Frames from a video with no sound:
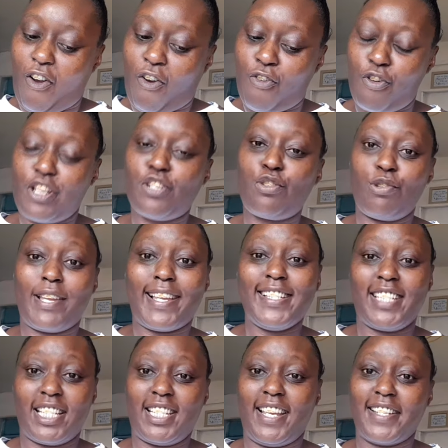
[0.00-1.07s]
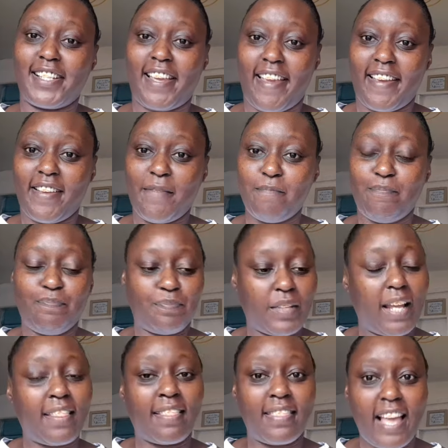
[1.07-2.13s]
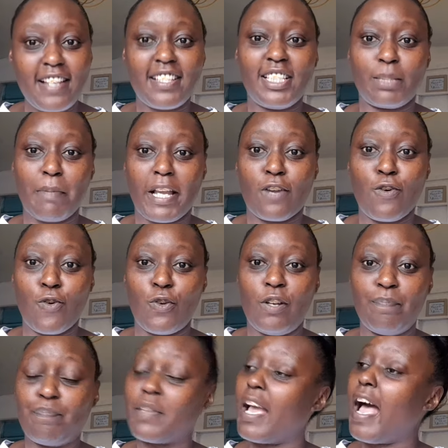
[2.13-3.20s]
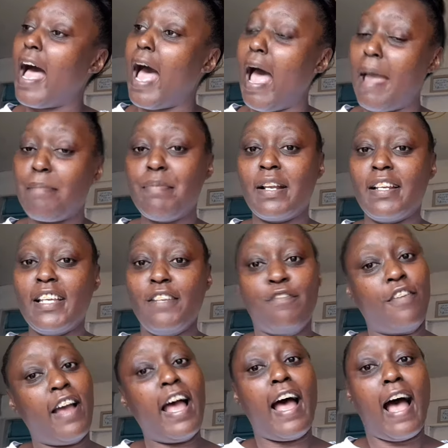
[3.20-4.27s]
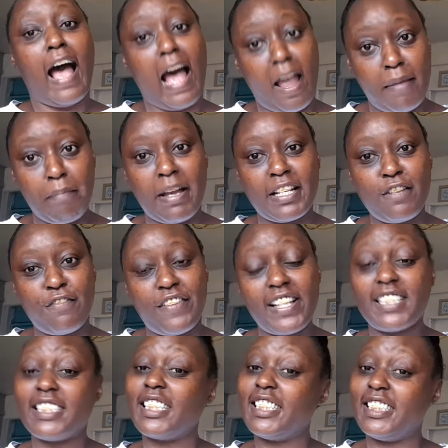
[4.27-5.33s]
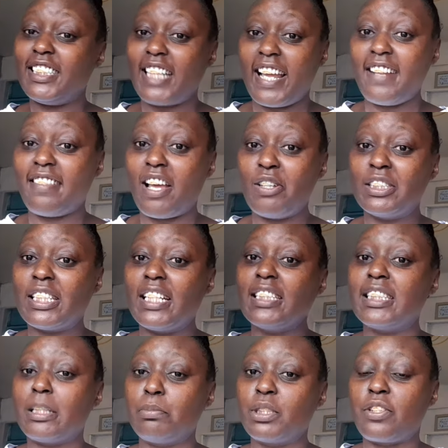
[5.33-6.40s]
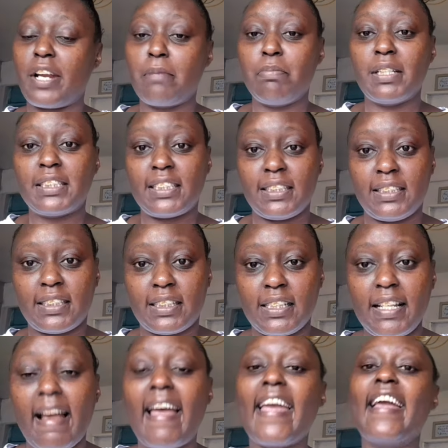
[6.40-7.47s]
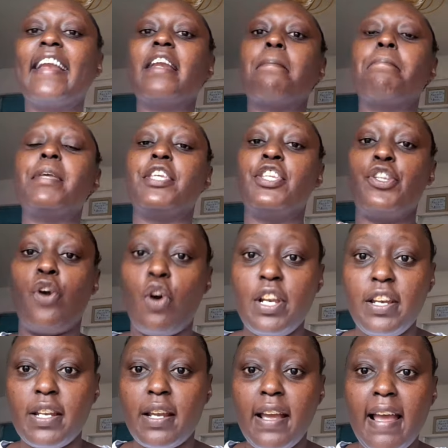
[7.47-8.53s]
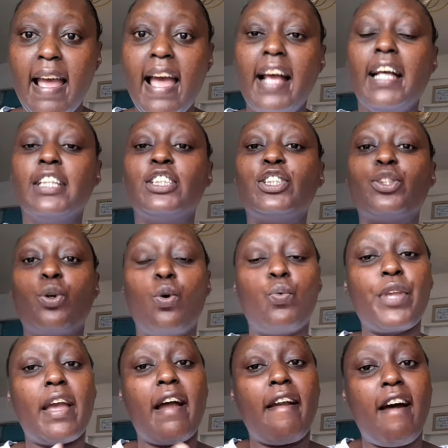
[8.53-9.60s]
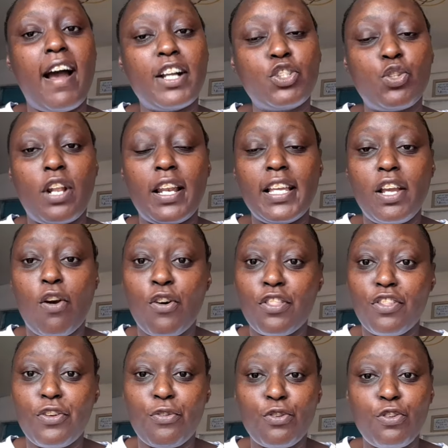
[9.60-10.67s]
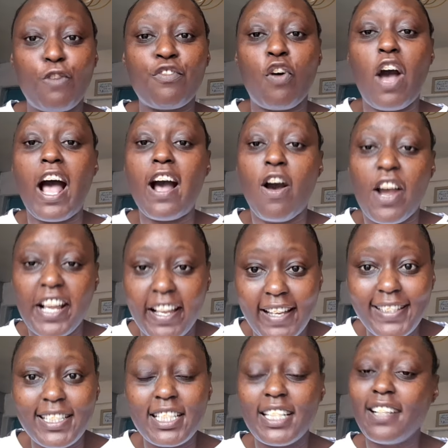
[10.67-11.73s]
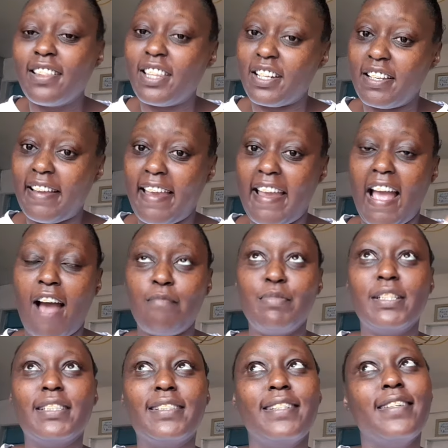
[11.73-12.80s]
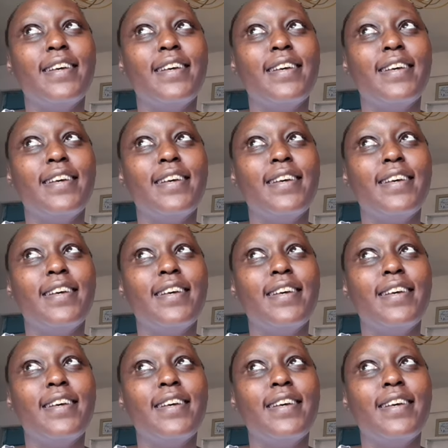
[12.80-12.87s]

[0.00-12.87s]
going to hit 10k. That is my goal. I believe I manifest 10,000 subscribers this year and beyond. So we are actually on the road of hitting 3k. I've been